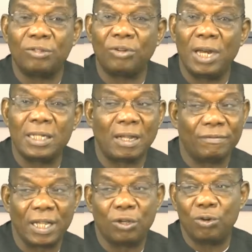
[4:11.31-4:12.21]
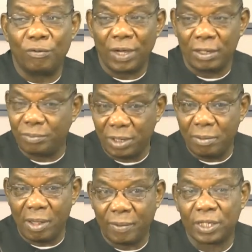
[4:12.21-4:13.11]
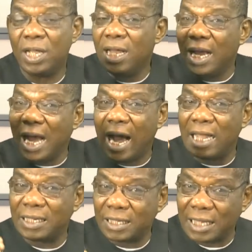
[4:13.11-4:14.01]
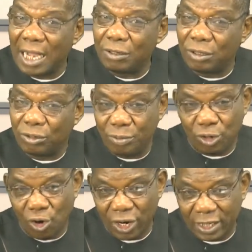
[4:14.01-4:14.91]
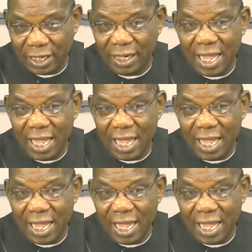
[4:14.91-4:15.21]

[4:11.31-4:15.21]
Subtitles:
trailers are taking over the Bini Bypass. I stand to be corrected.